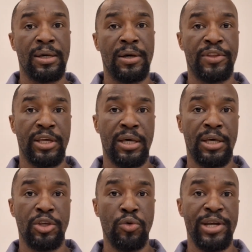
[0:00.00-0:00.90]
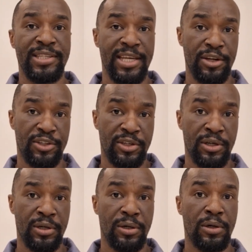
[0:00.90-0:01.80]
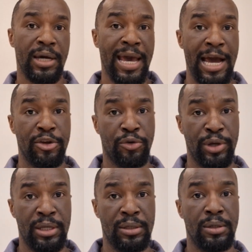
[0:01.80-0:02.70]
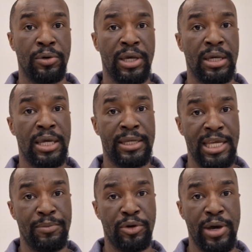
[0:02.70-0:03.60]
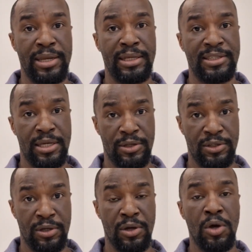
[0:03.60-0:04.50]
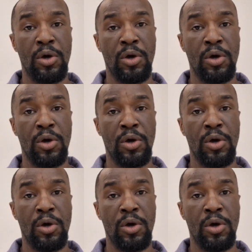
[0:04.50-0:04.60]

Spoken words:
The U.S. Senator Al Green, okay, a Democratic senator,